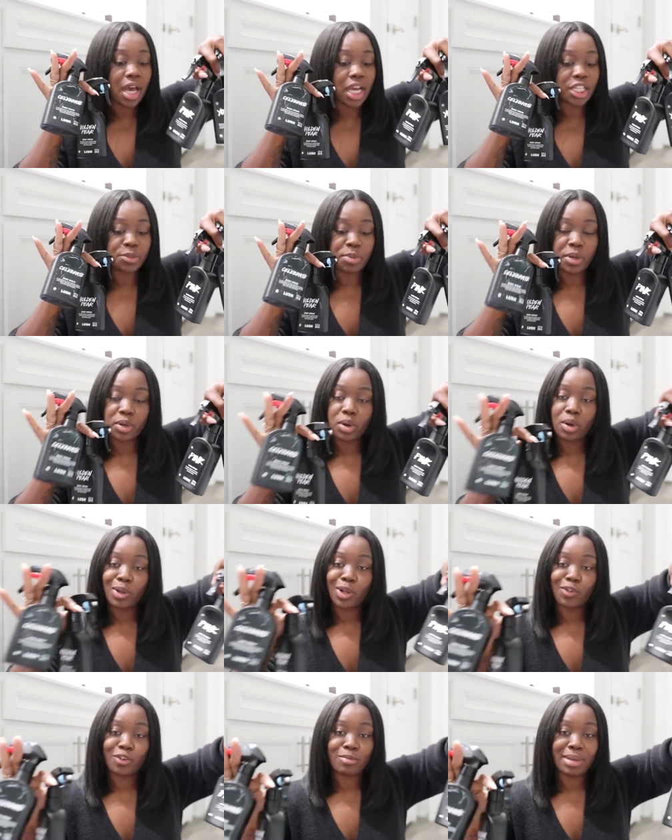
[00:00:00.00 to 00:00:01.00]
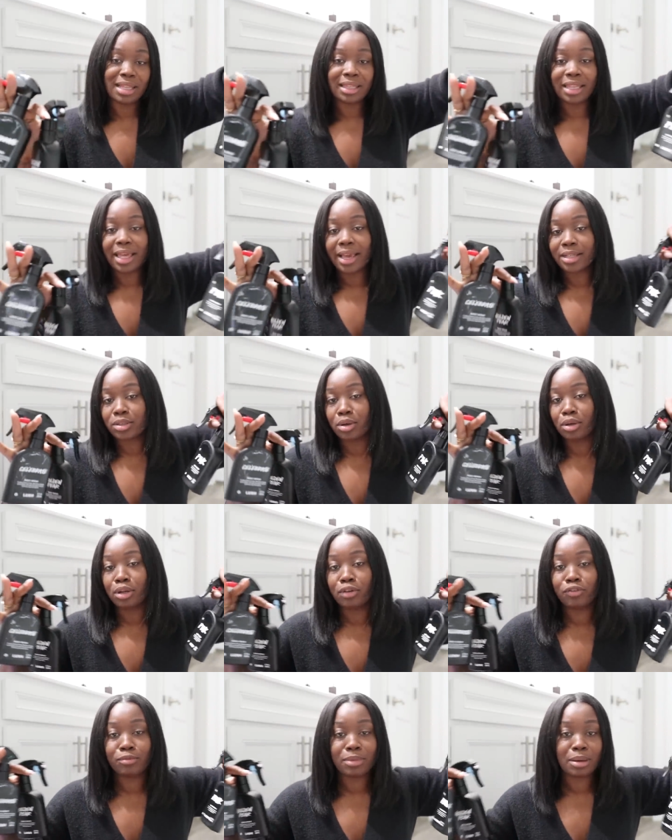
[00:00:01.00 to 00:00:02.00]
I spray it all over my legs, all
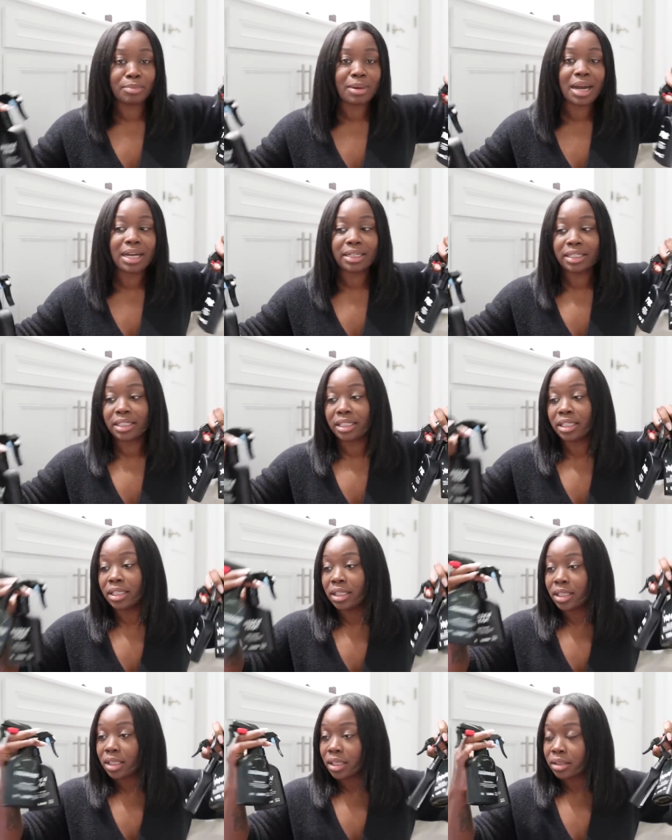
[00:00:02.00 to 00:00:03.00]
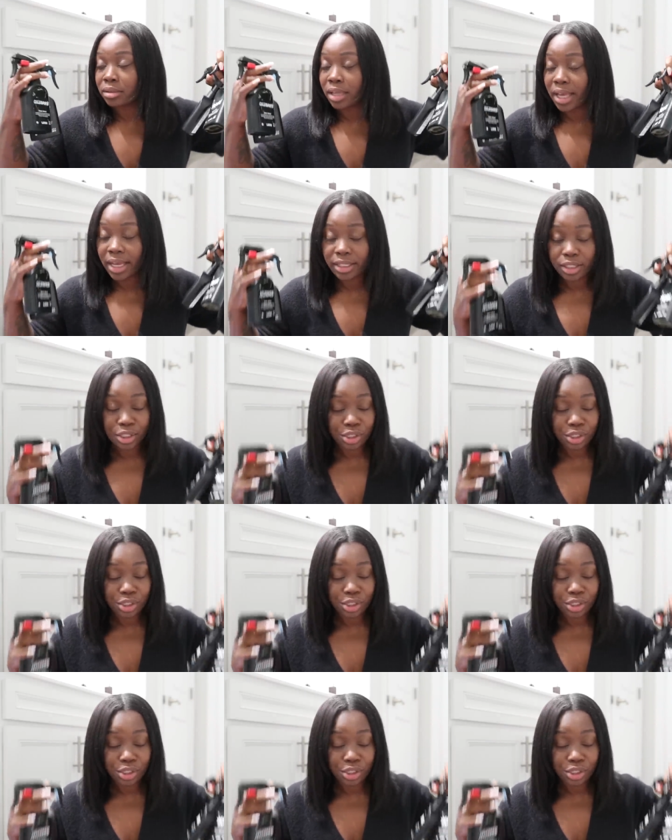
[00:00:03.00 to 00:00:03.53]
over my body, head